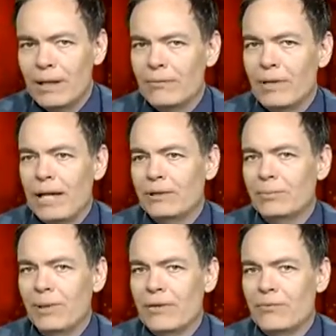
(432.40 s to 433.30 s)
have had to
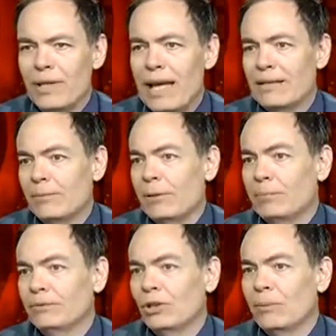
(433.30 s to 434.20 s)
pay for that. The
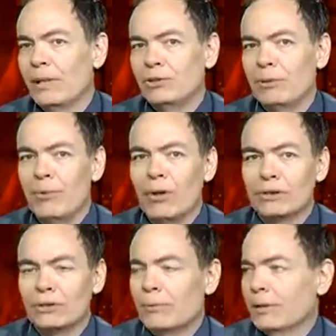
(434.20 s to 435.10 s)
people of Germany should be more
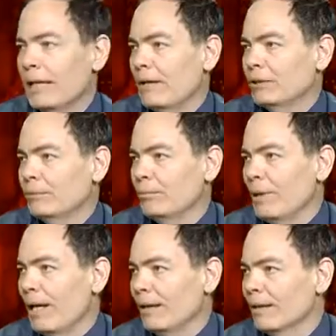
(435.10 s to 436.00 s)
concerned about KfW
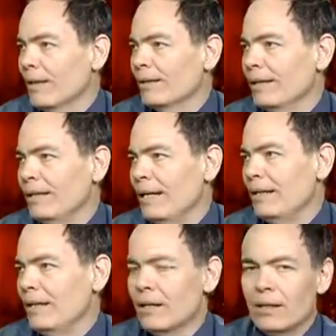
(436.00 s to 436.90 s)
Bank than
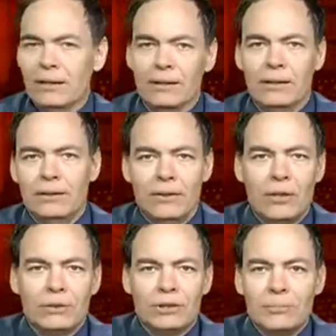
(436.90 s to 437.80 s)
any, you
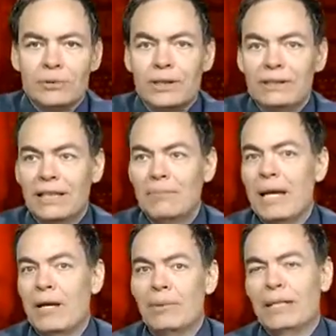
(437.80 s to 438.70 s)
know, subsidies that
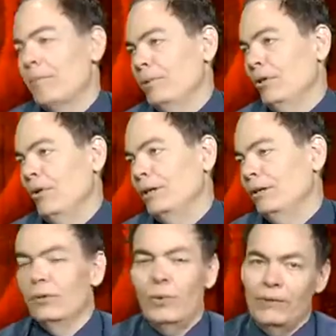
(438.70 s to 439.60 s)
may or may not be going
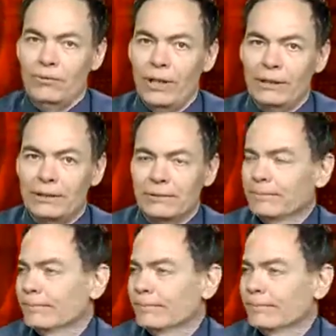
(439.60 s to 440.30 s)
the way of Greece.